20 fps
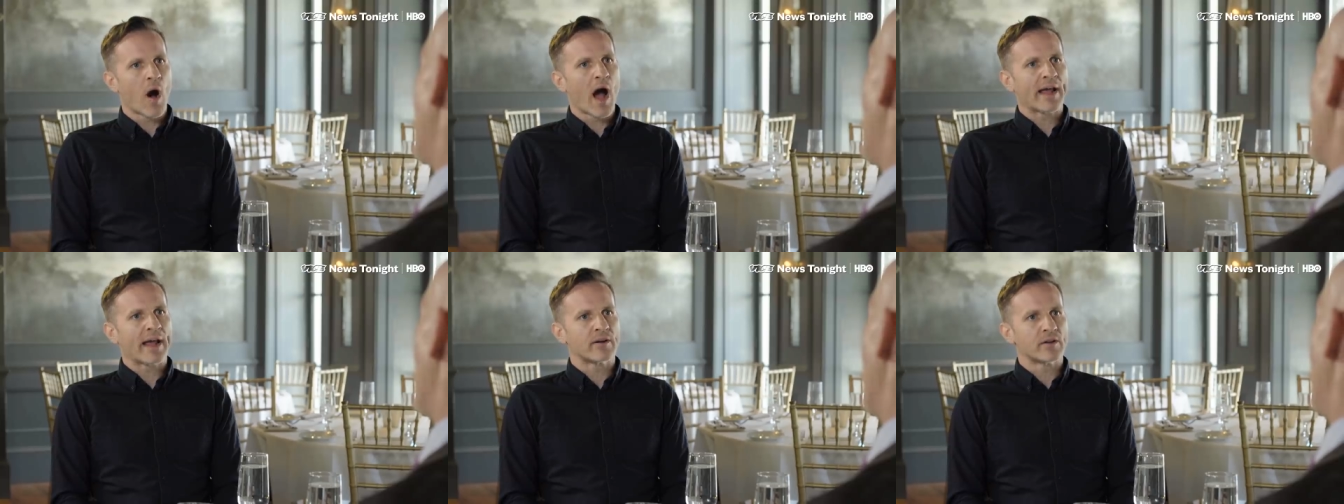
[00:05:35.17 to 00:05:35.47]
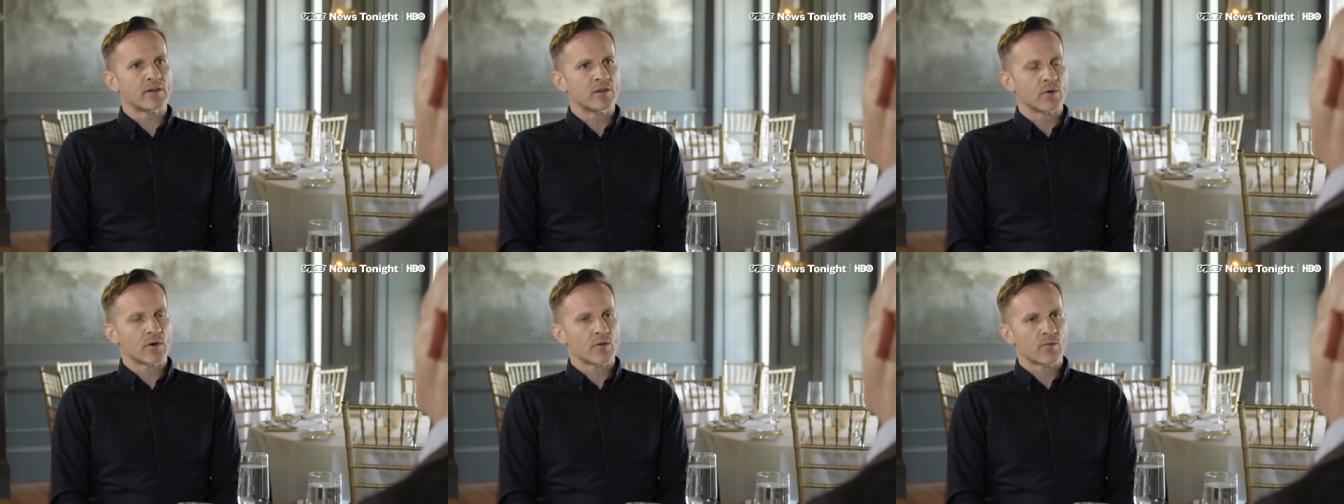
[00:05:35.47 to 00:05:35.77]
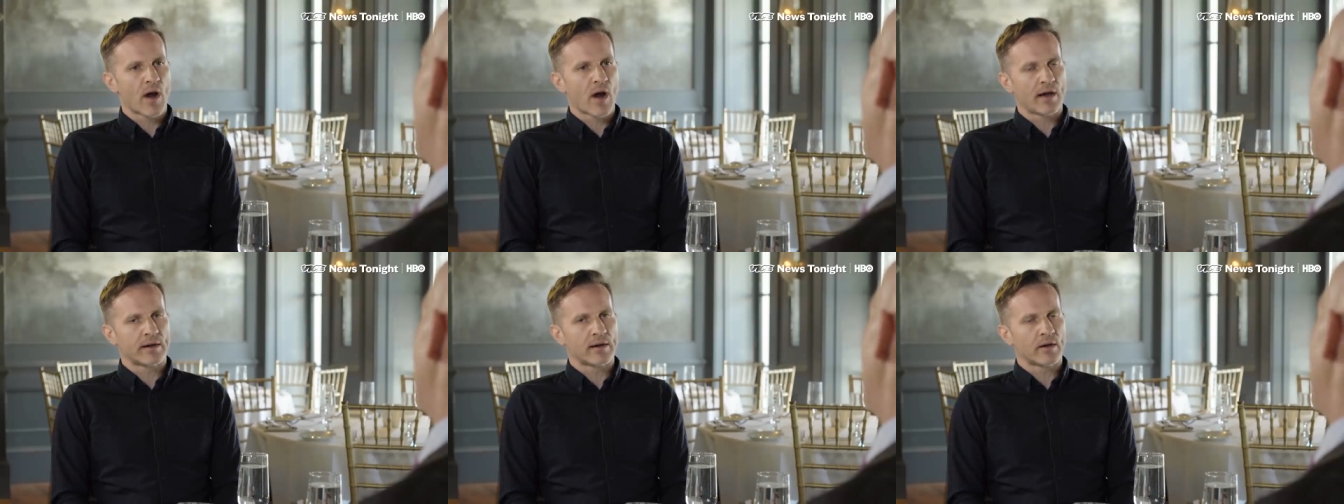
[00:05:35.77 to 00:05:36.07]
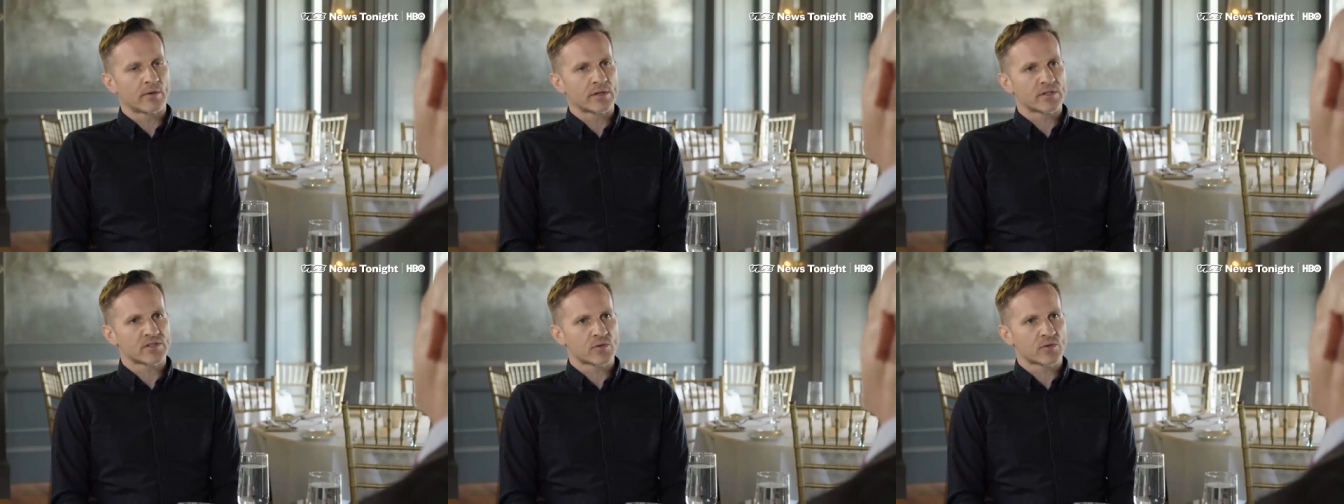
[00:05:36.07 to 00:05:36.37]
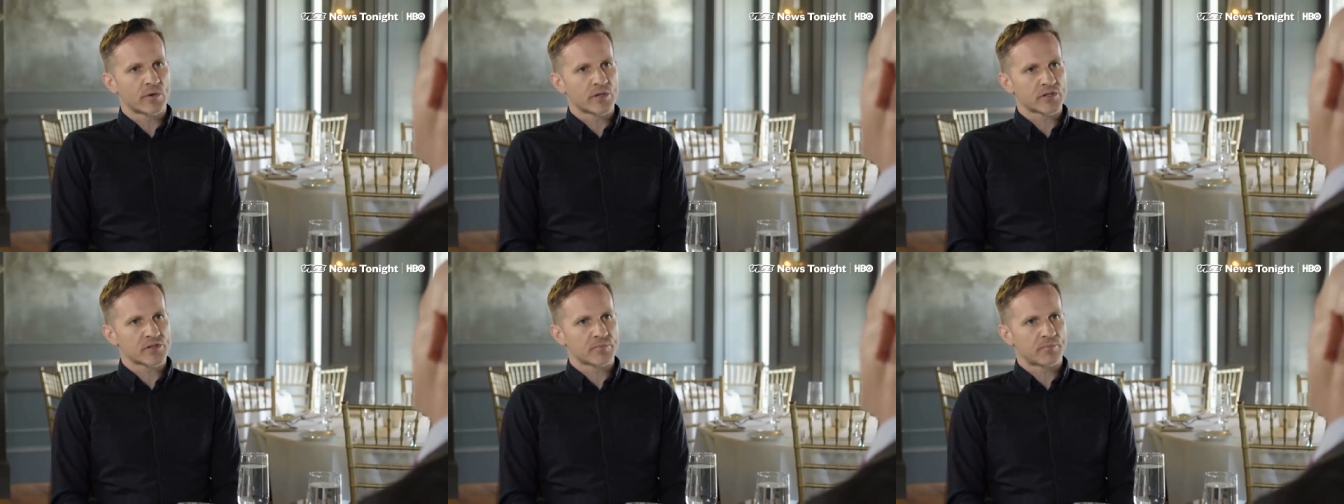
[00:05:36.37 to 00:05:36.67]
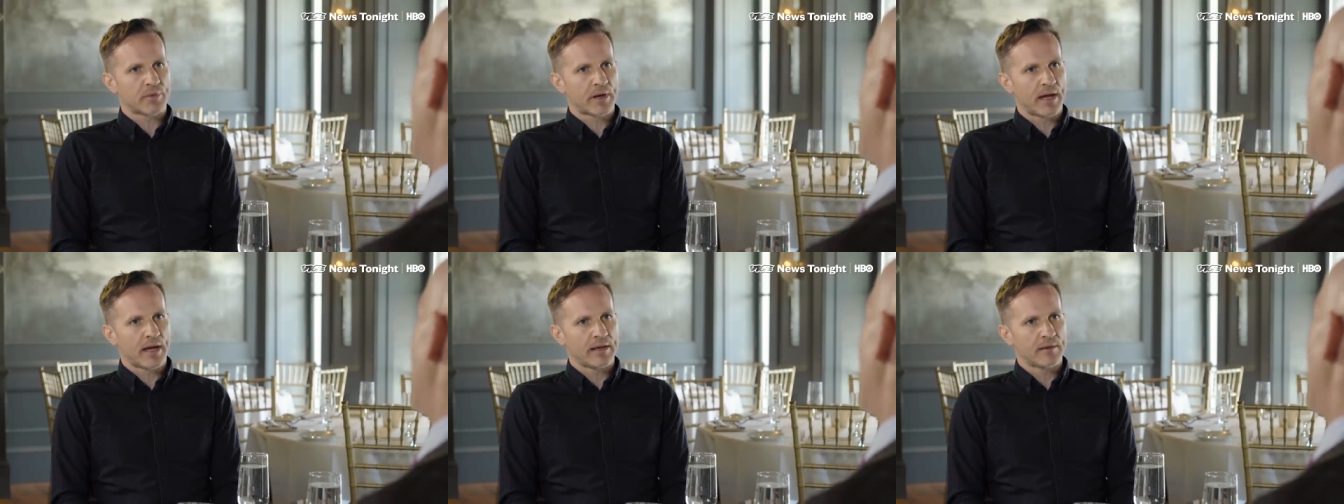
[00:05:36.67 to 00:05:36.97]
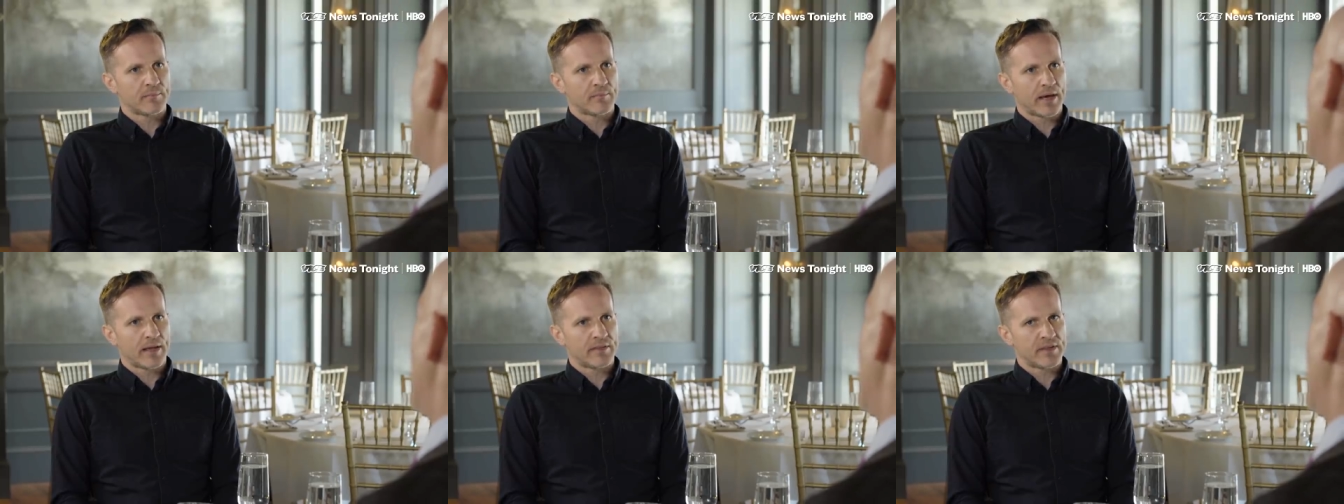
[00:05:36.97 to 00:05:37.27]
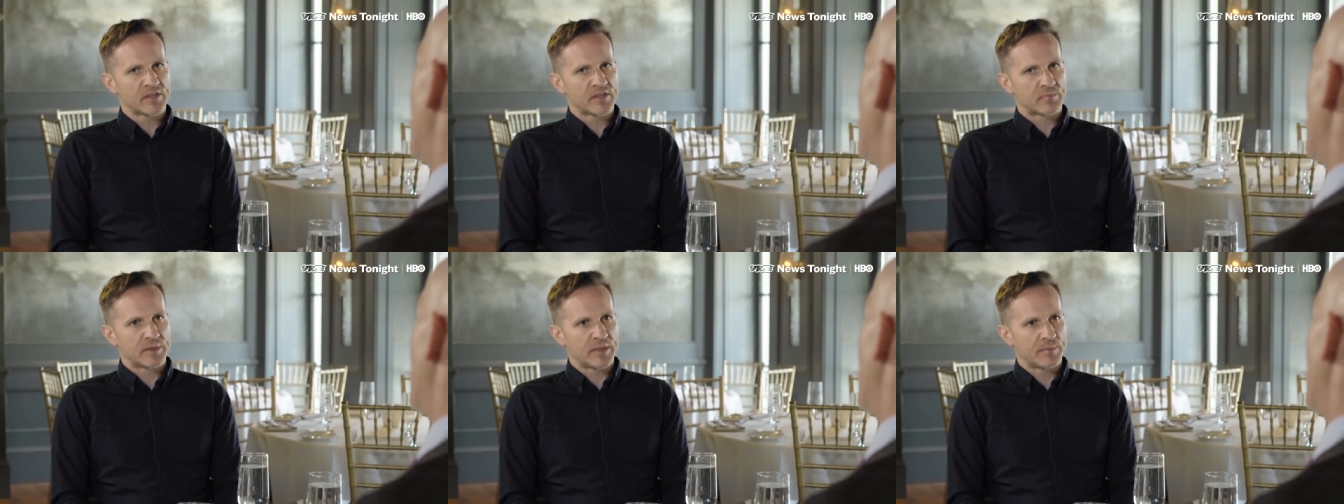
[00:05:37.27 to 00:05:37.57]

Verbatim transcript: Why are you a RINO and a squish by by these